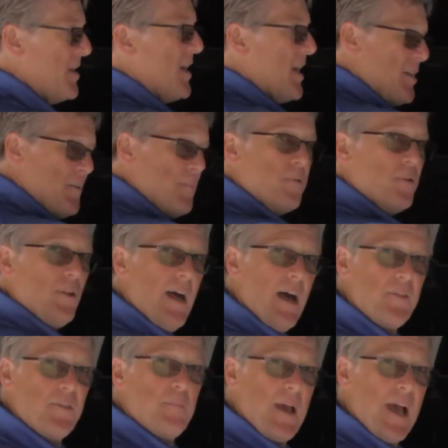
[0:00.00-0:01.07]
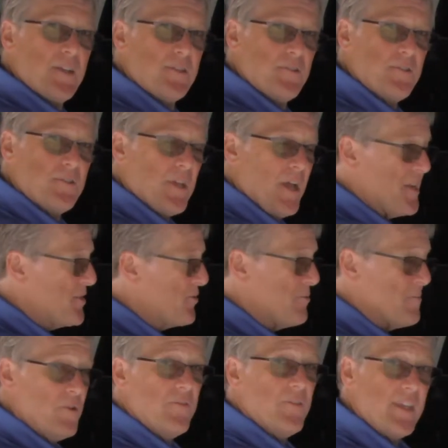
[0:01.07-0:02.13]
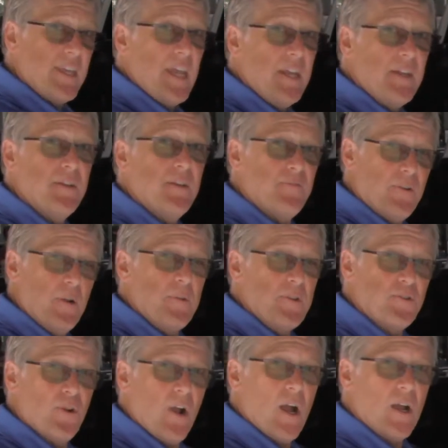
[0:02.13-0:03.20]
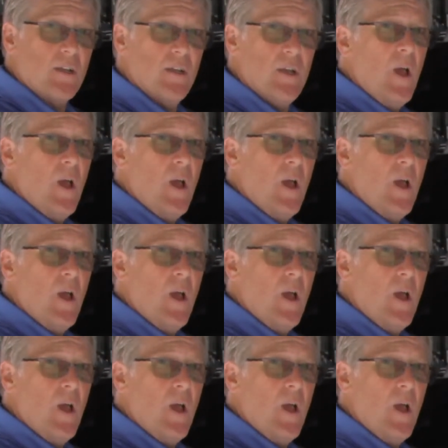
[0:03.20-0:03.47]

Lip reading: and you pull out the passenger side to remove the gate from the truck.